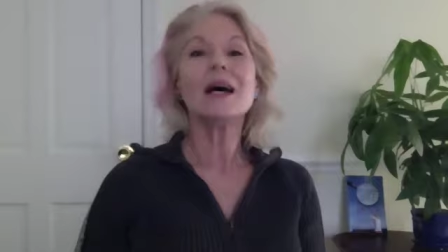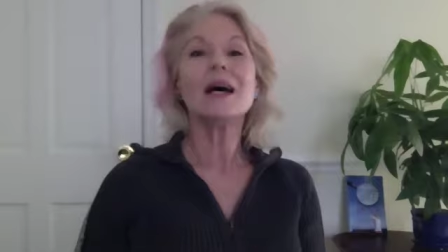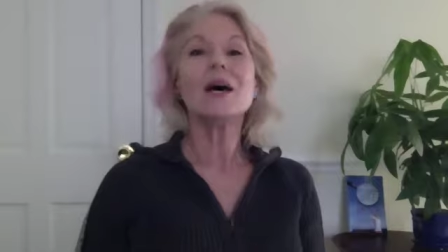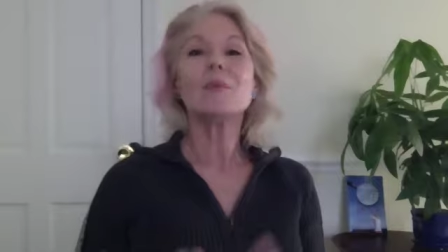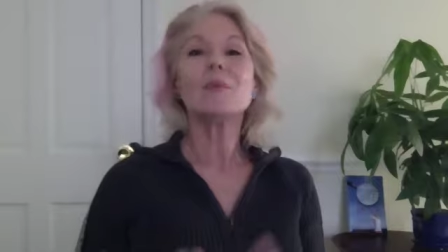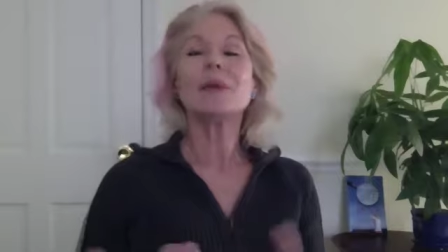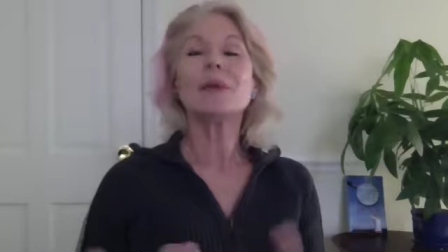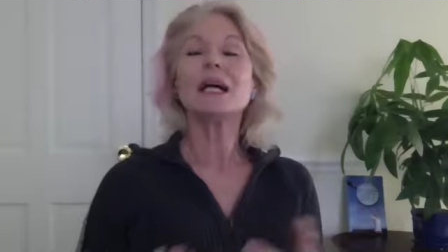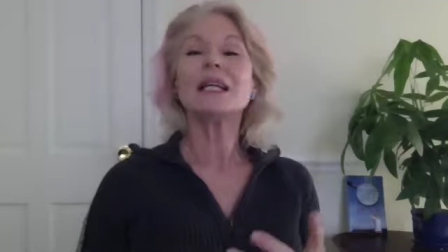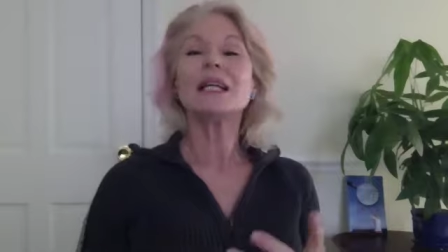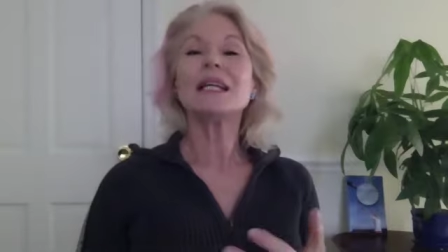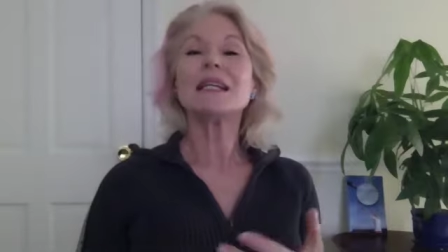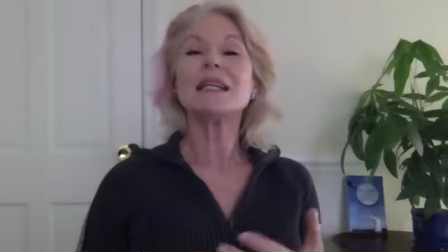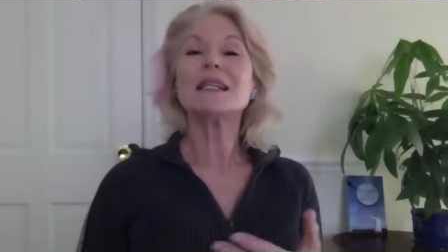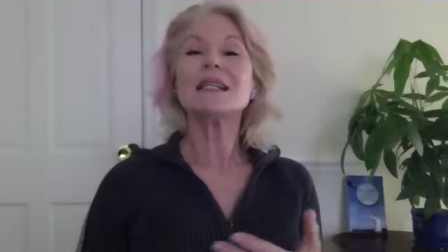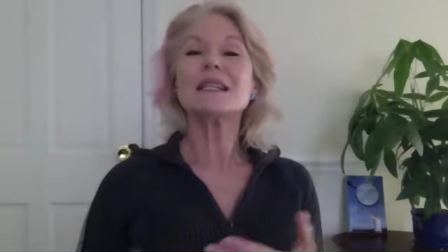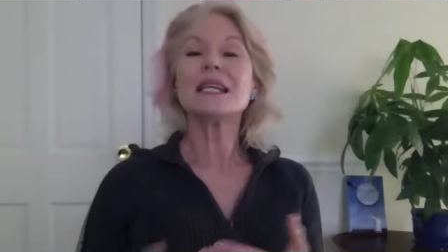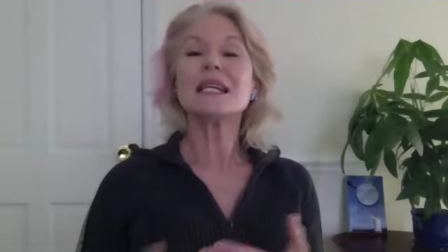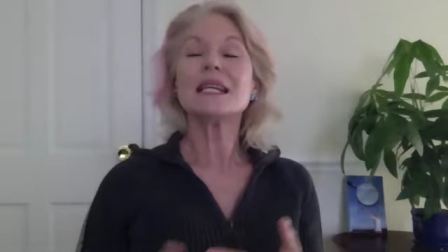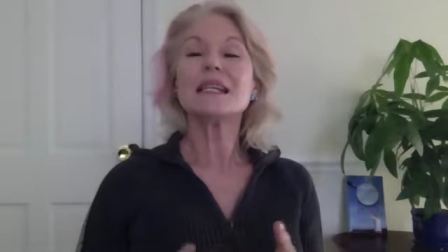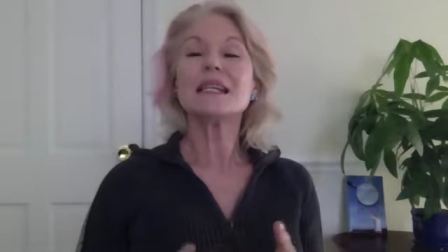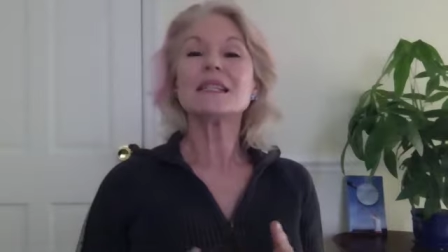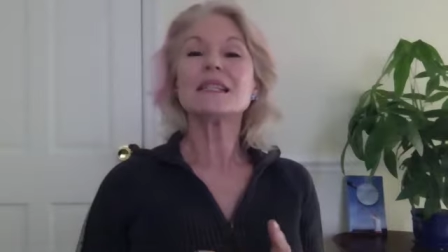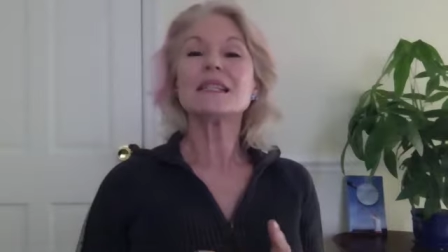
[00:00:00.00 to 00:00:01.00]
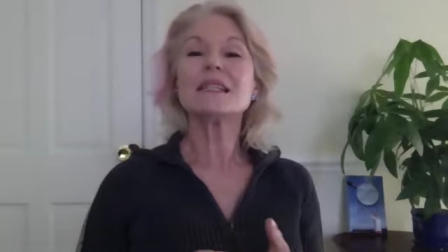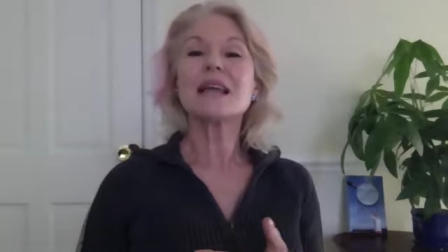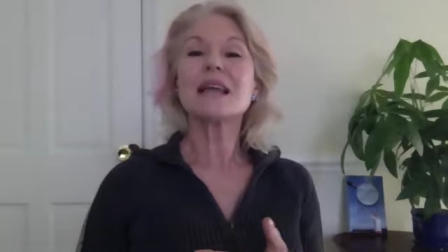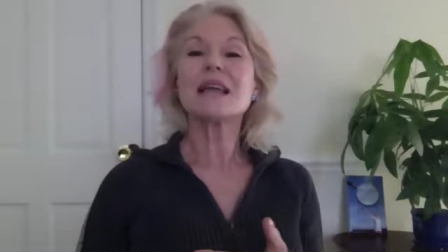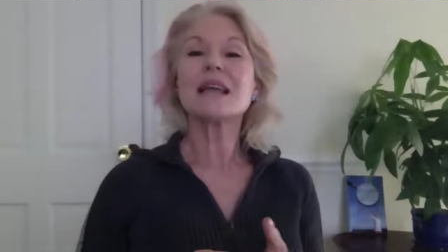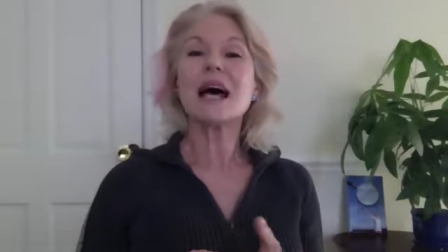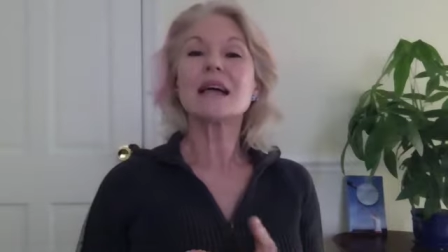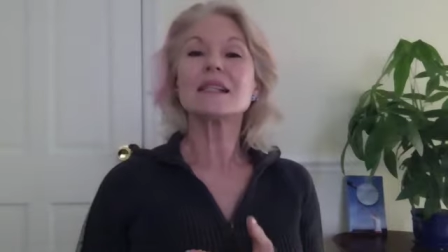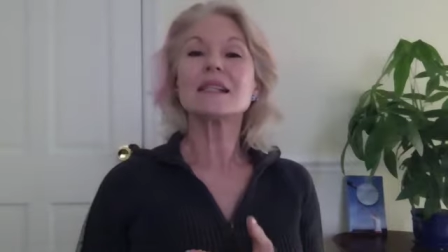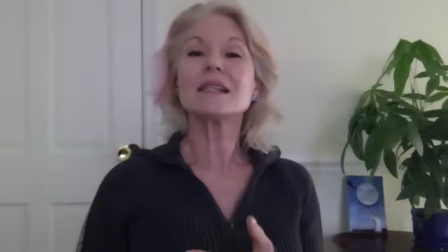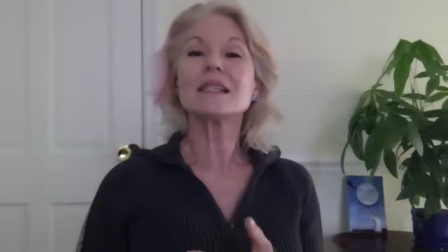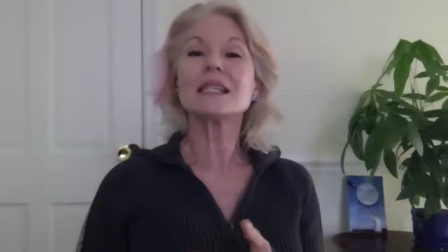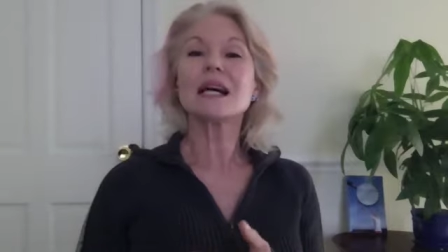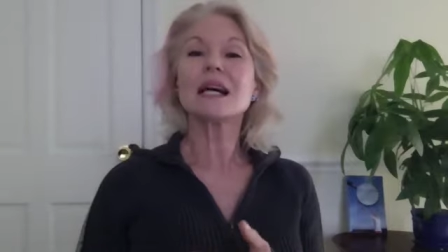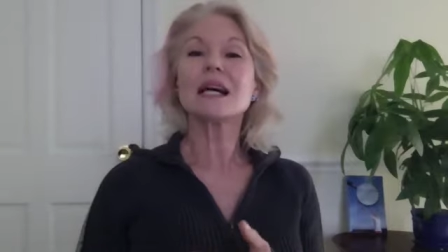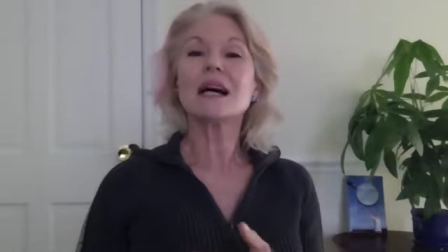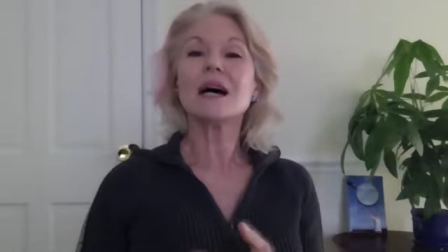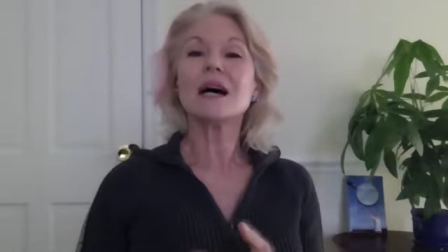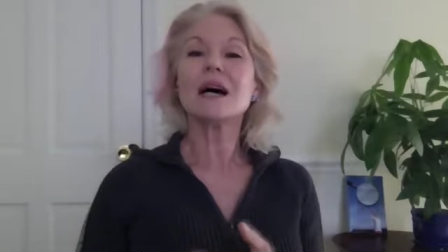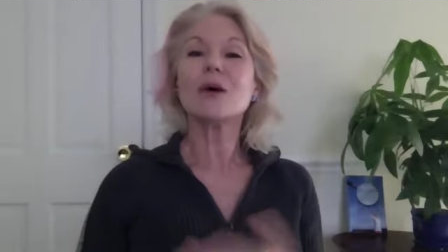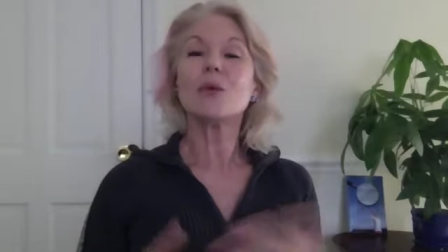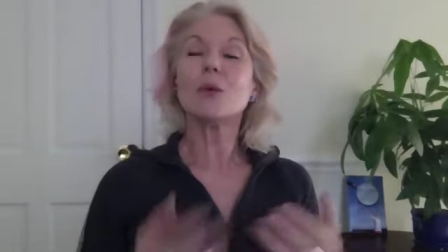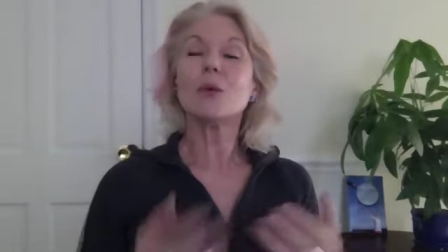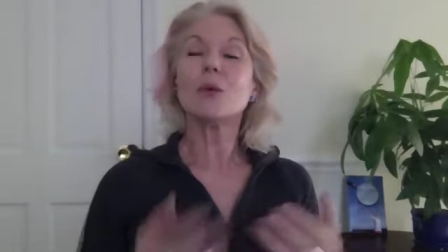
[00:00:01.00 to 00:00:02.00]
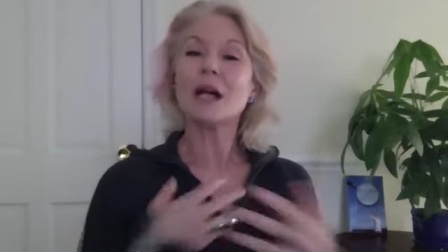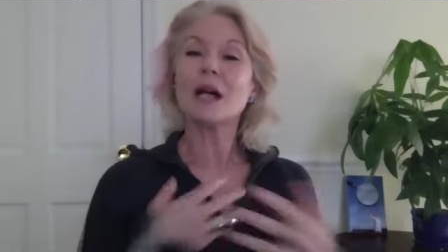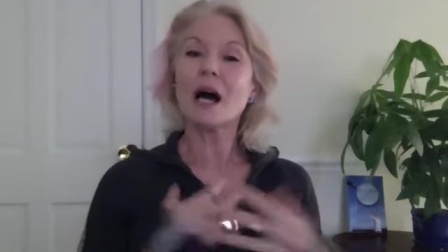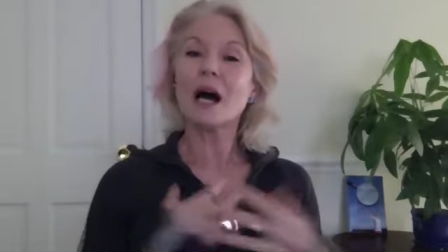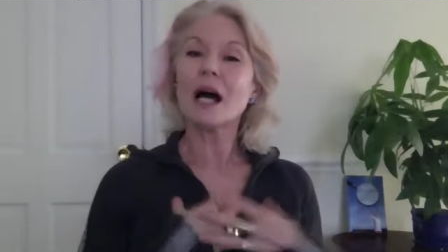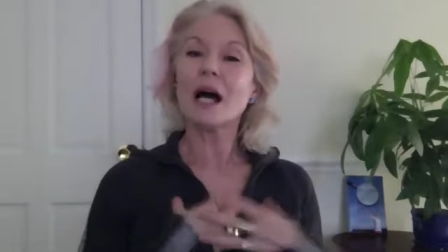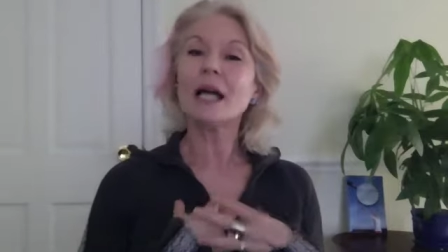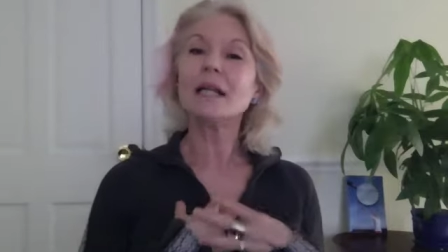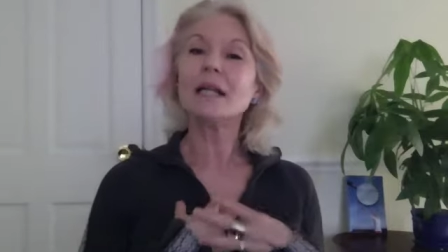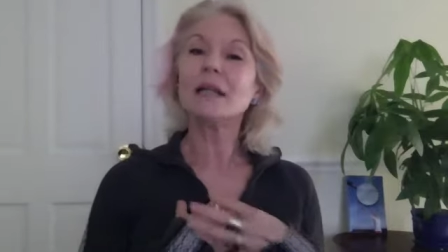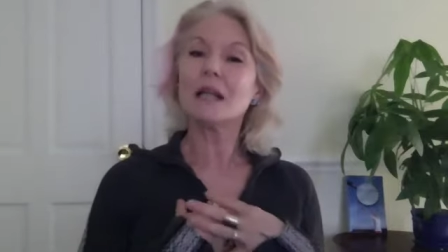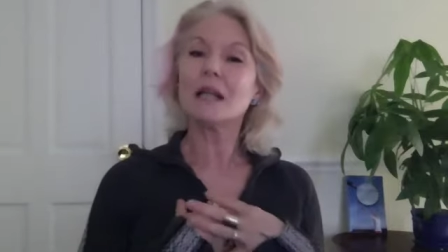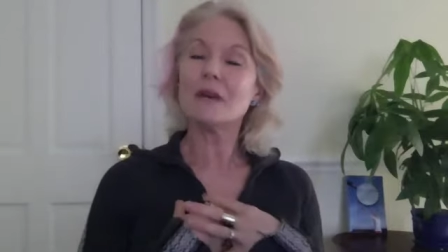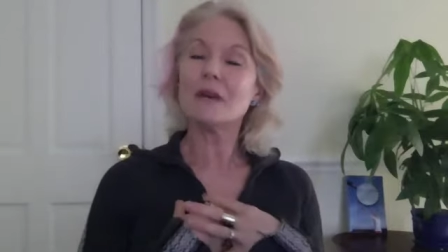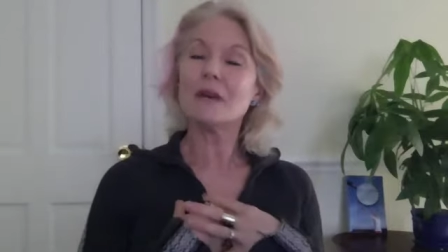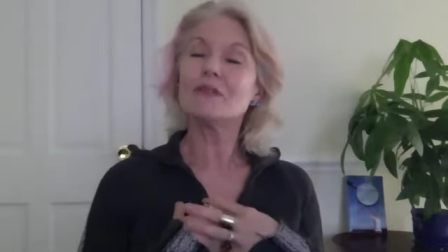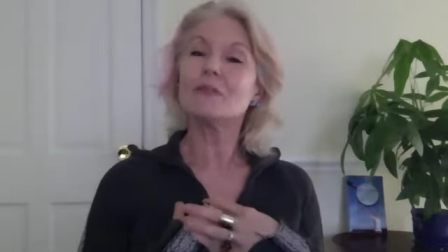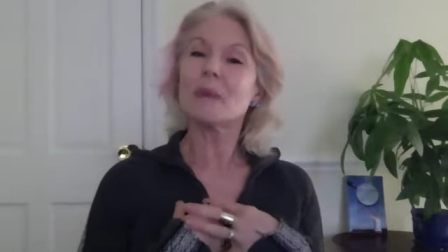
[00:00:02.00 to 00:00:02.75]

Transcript: but it is that when I love